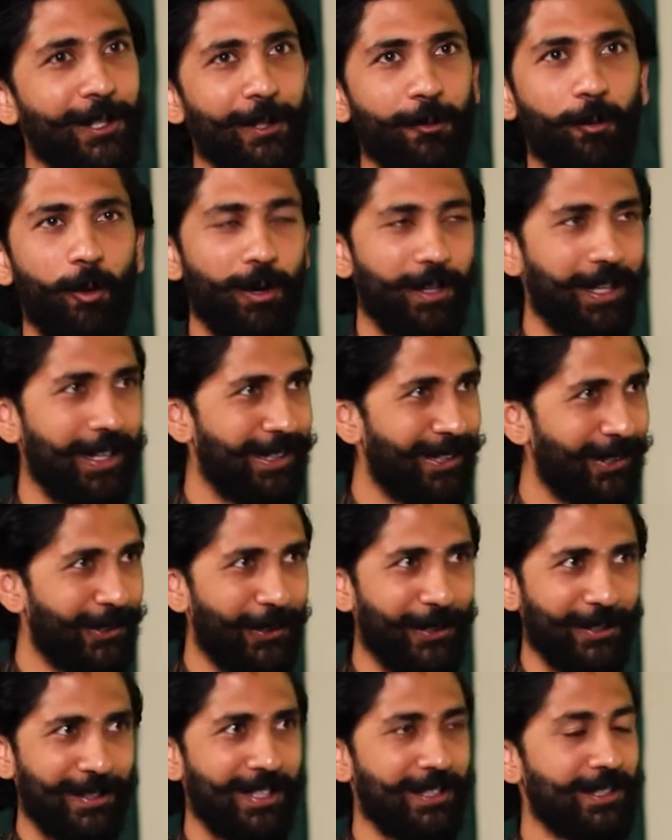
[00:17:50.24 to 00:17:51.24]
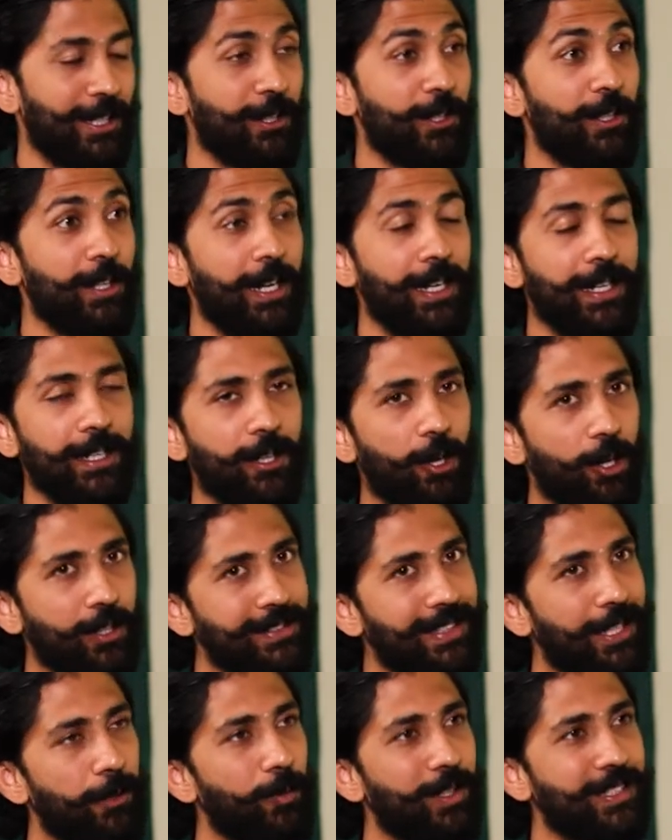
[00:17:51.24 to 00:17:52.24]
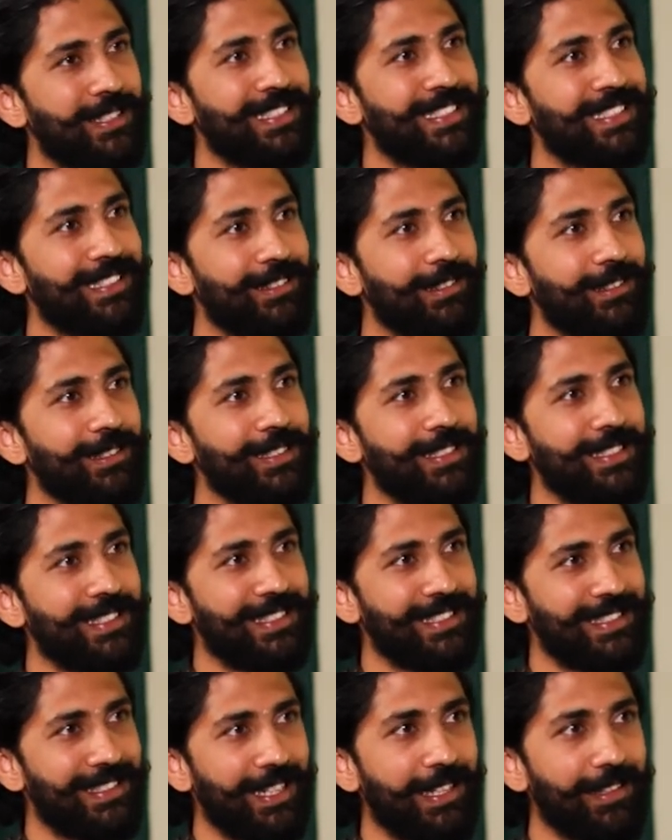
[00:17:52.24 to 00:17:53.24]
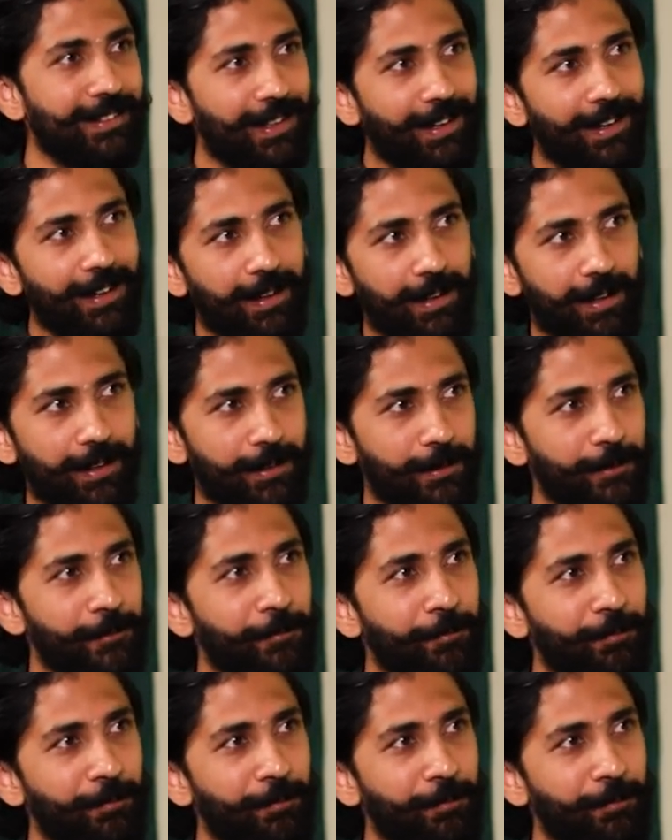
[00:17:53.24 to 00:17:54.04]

walking dogs and I started training dogs, there was a certain zing that I had.